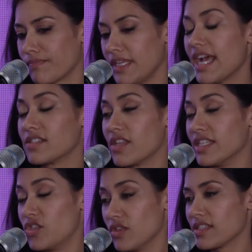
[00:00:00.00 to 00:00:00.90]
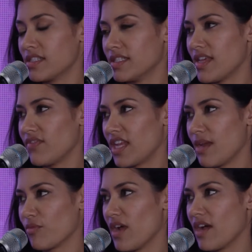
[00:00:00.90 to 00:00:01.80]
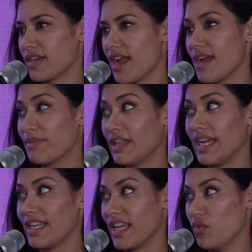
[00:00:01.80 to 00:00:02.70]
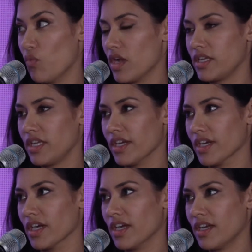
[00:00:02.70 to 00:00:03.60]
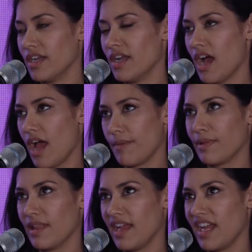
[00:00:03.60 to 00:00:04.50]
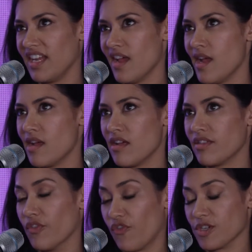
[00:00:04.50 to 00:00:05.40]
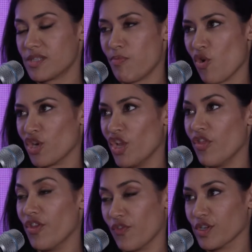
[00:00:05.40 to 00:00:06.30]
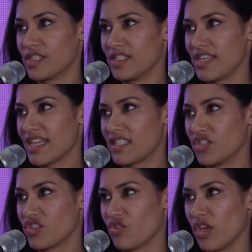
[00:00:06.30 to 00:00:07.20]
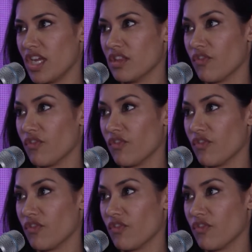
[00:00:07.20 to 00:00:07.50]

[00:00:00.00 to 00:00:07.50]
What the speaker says: so then 2007 came around, and I played in 1 year. I played the first Portal, the first Assassin's Creed,